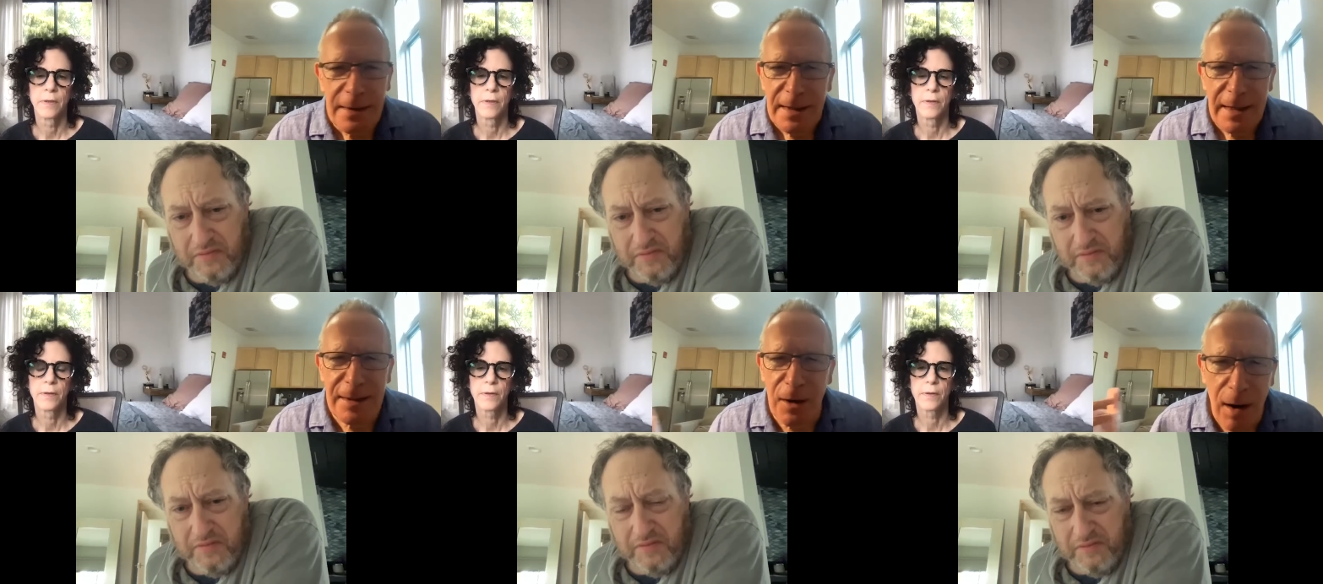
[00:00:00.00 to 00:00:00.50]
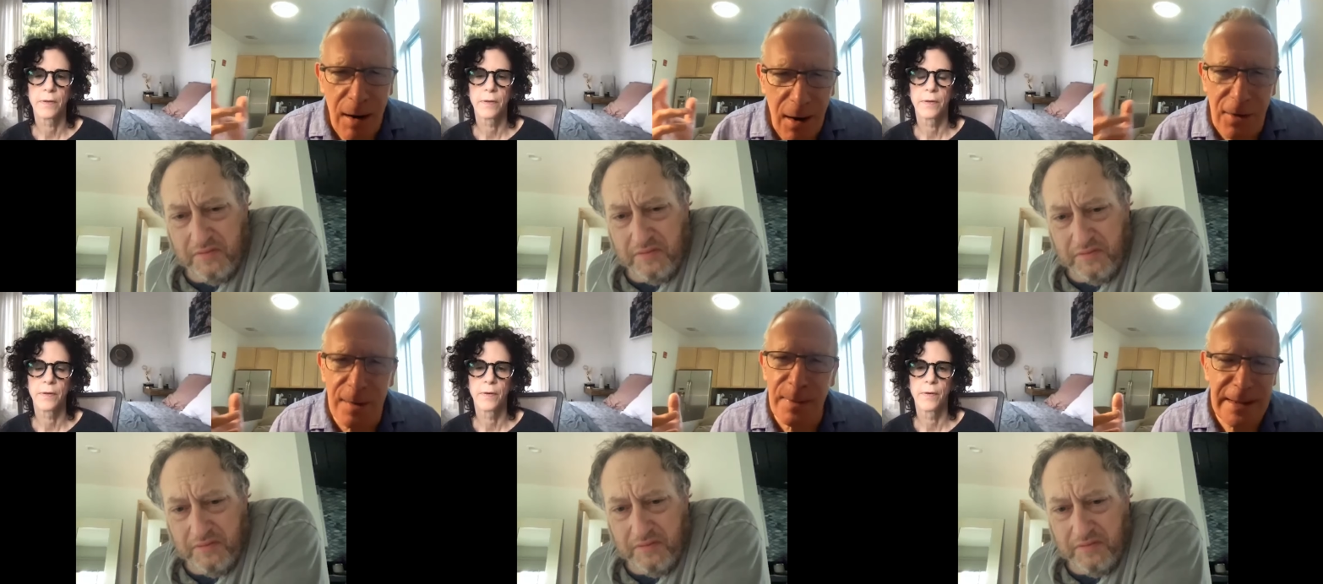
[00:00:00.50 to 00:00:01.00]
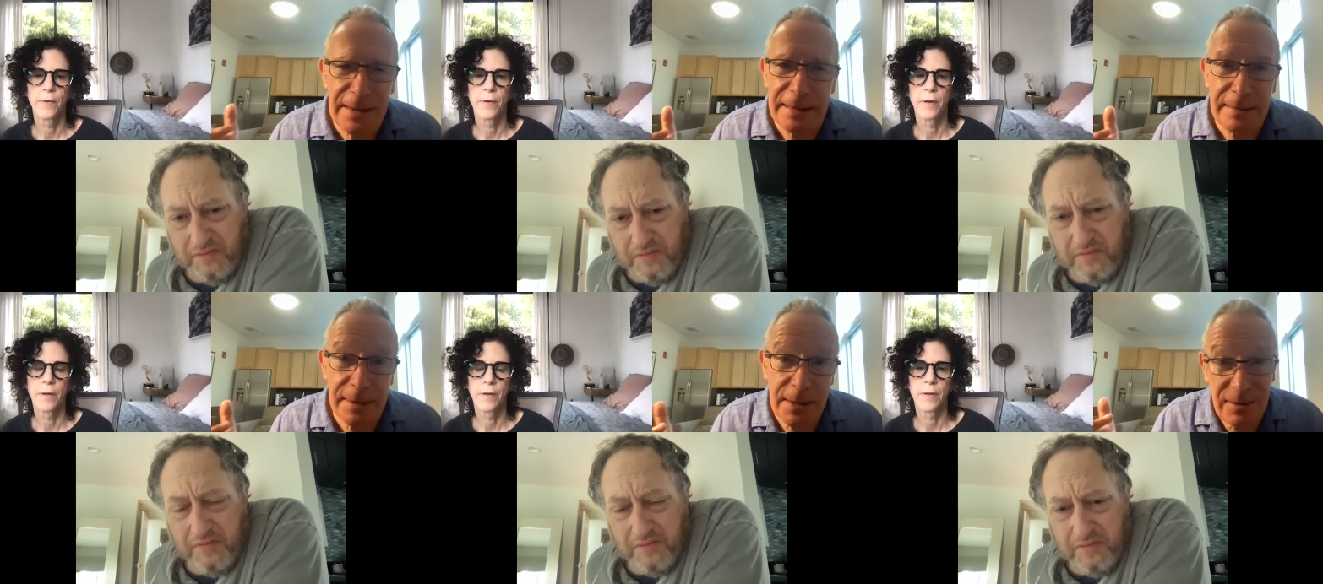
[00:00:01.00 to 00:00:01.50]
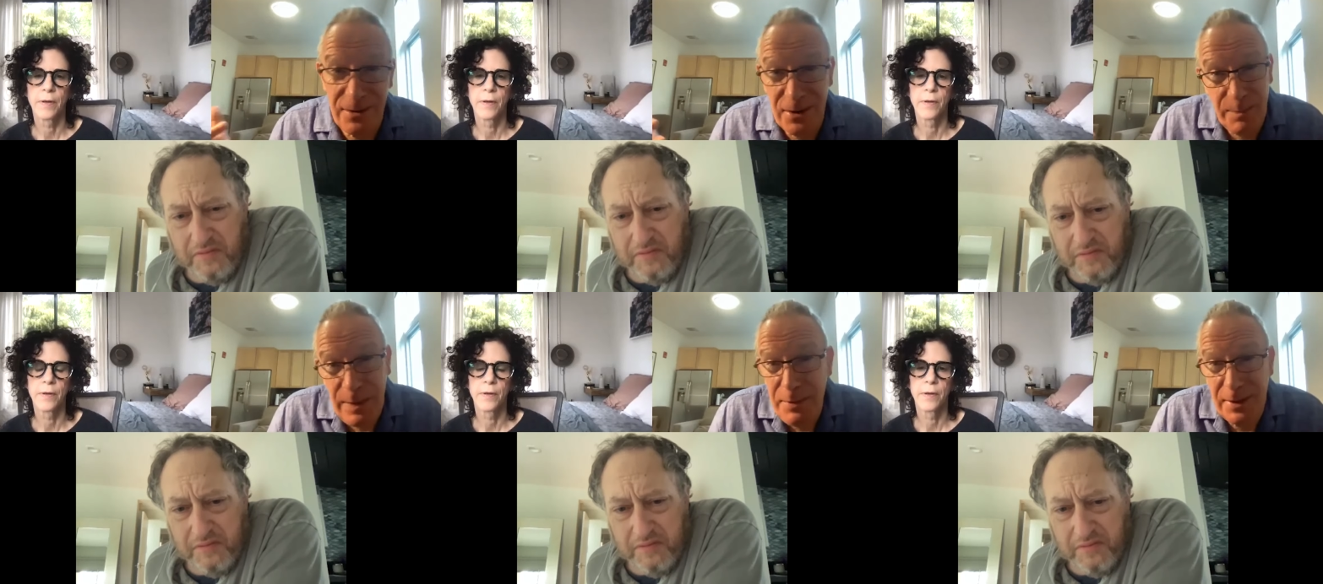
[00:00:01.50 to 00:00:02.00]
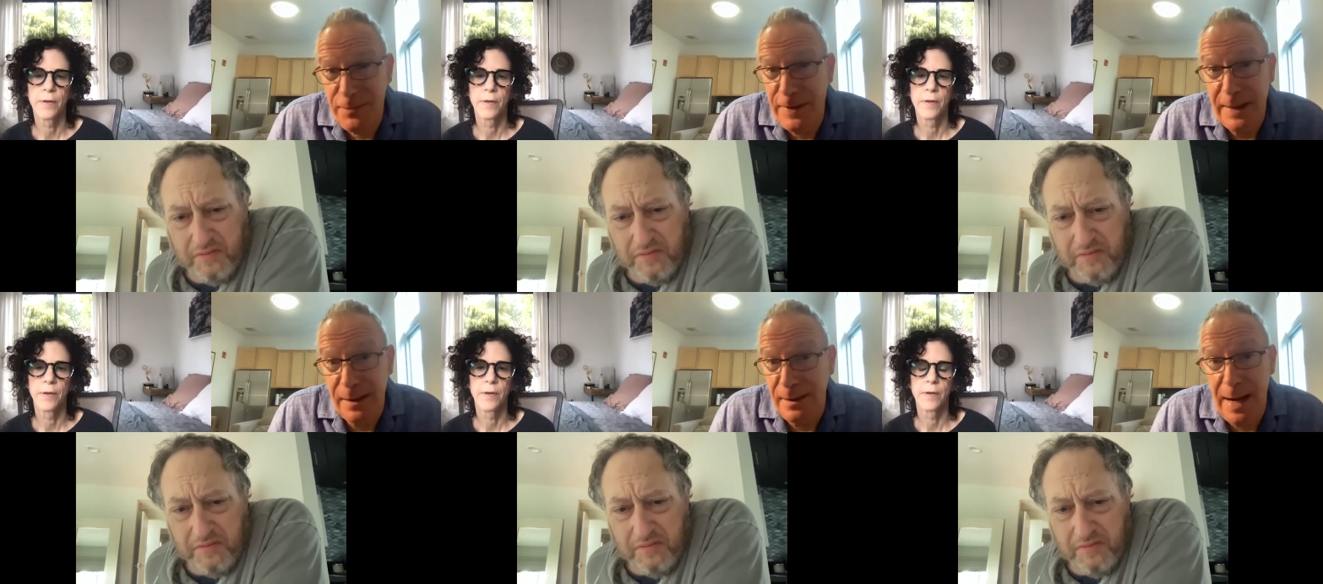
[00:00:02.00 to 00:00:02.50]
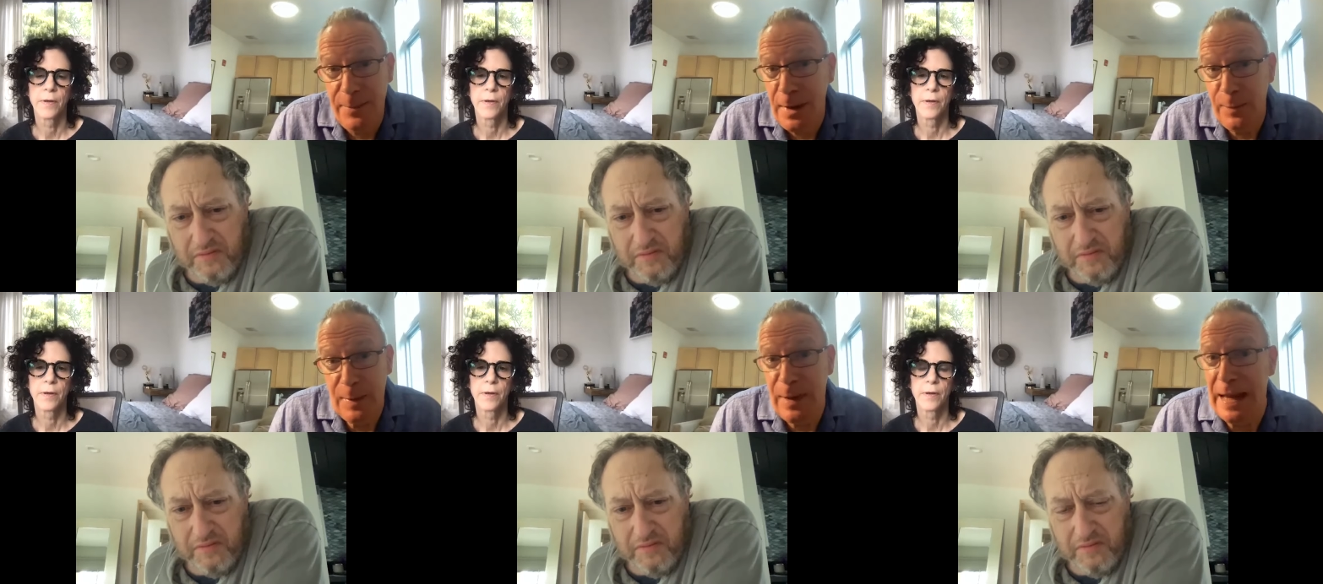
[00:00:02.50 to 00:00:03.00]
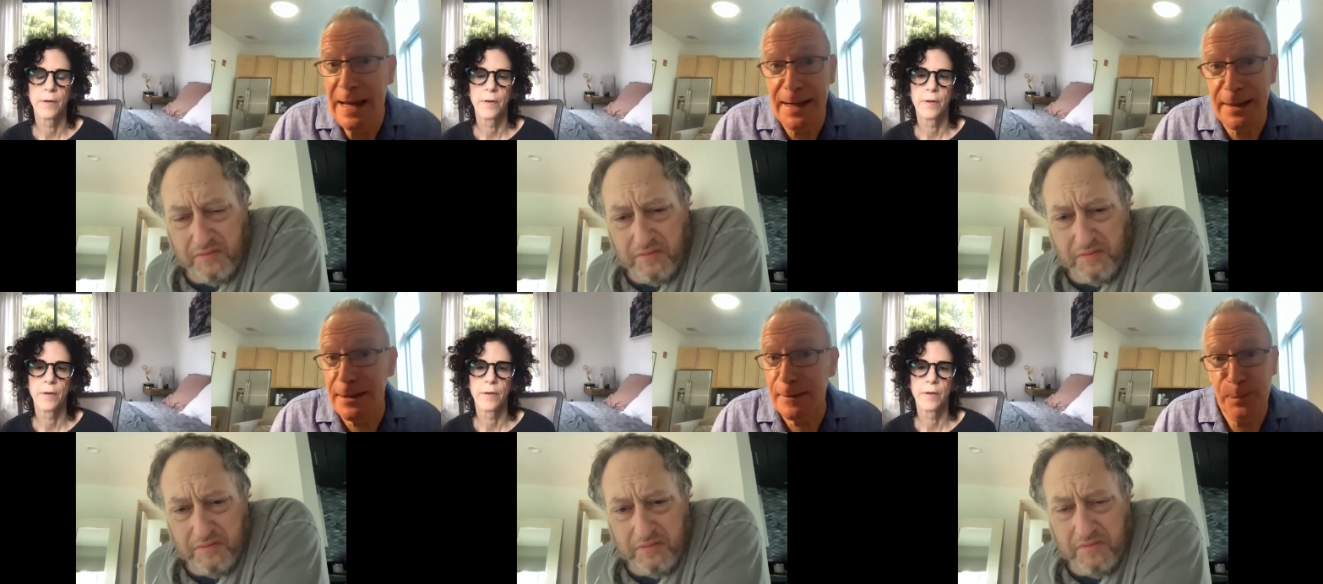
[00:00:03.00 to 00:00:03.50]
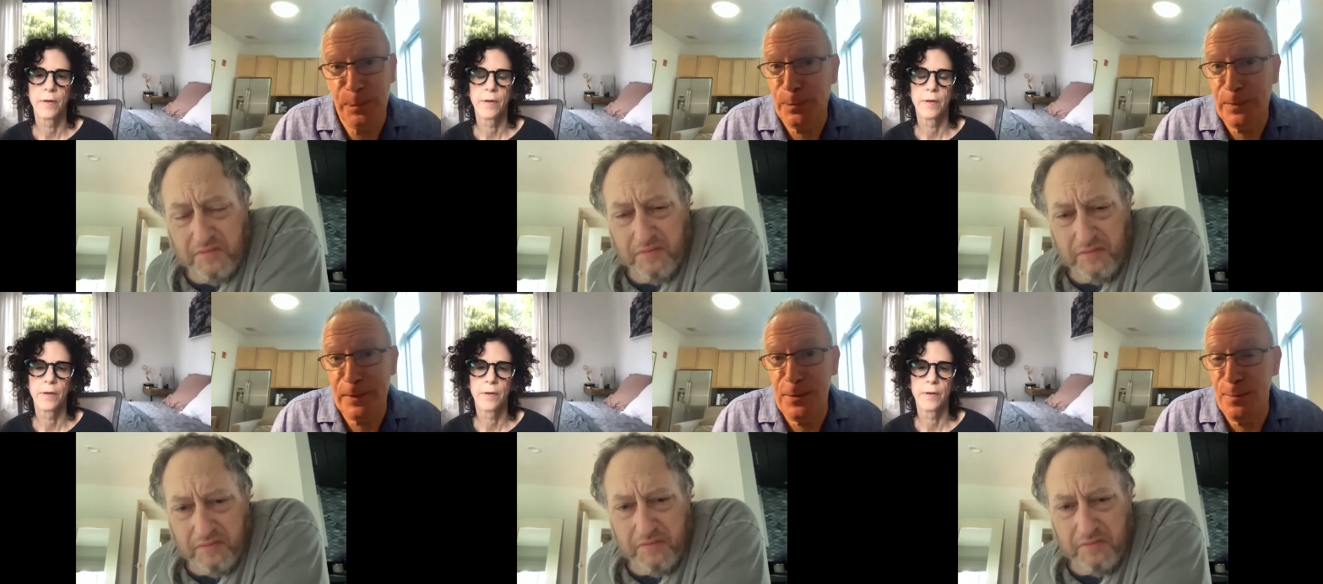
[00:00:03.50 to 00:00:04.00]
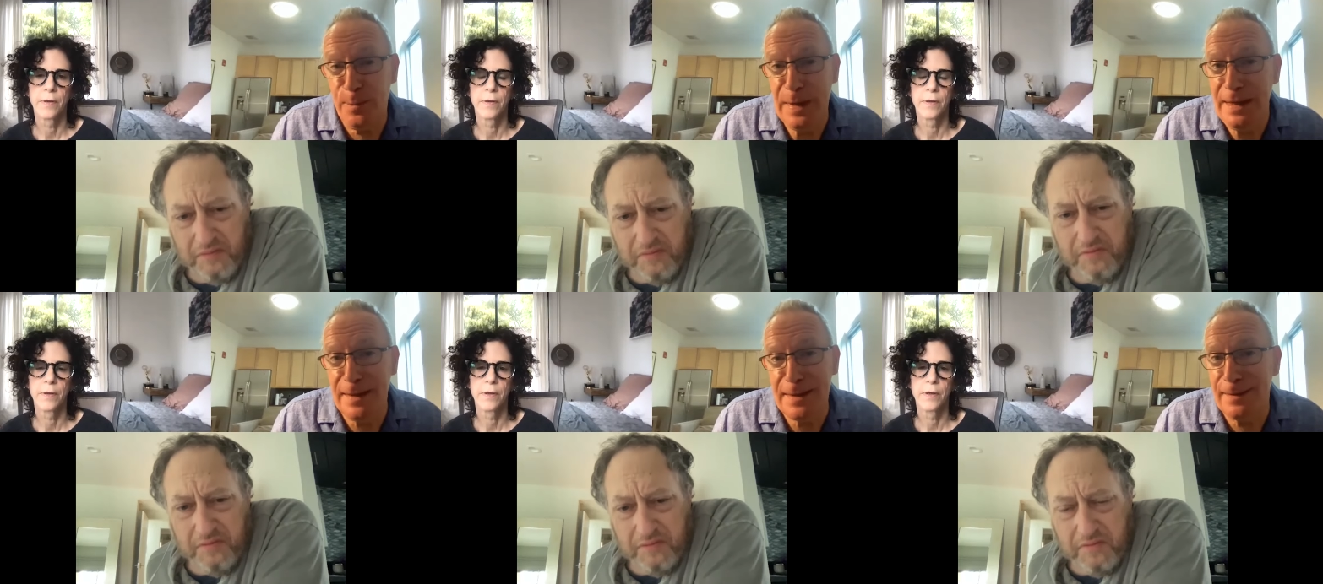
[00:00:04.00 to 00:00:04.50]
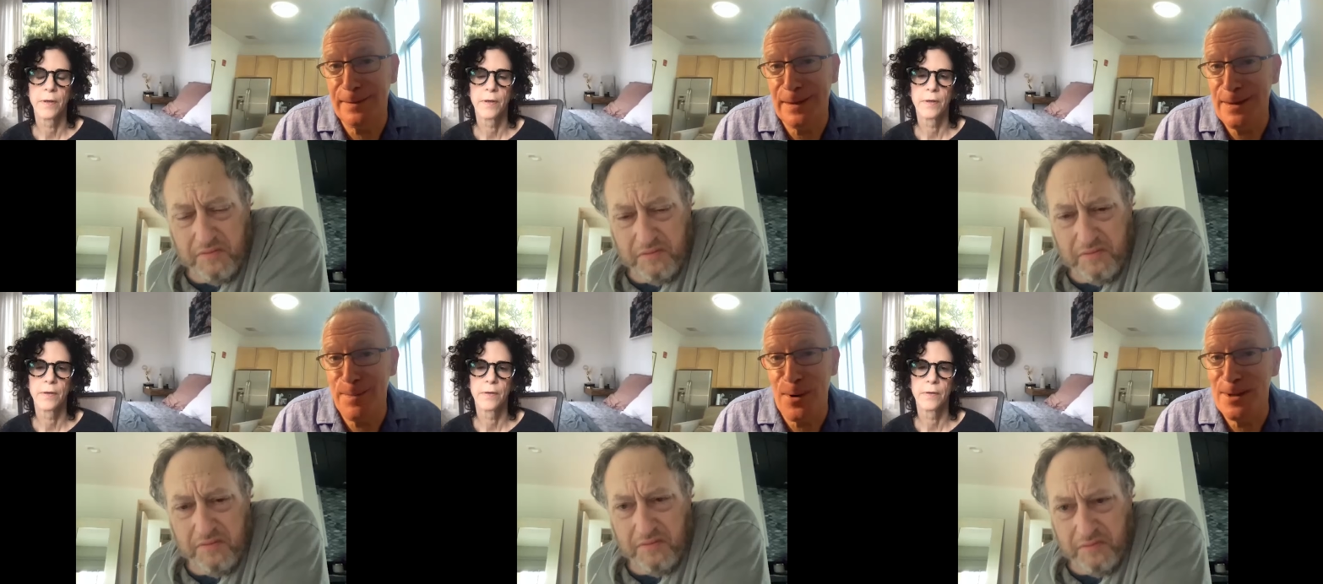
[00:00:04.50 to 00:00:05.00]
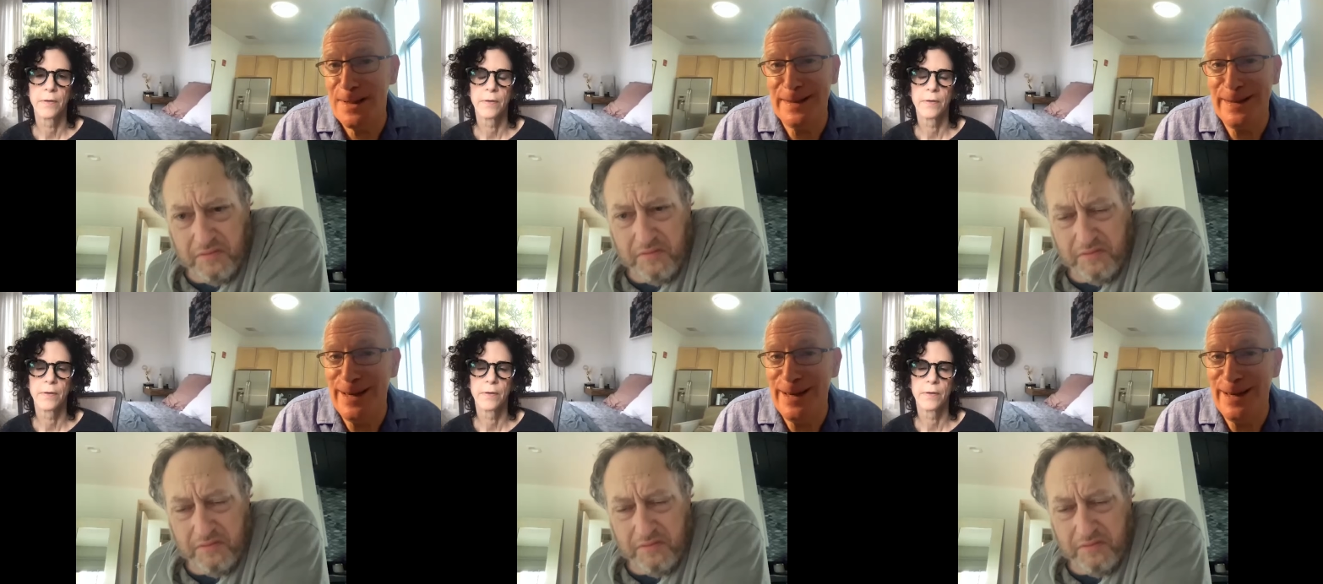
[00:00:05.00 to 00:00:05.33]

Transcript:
Speaker 1: it's horrible. And so just people just feel I'm not being paid to be this this person,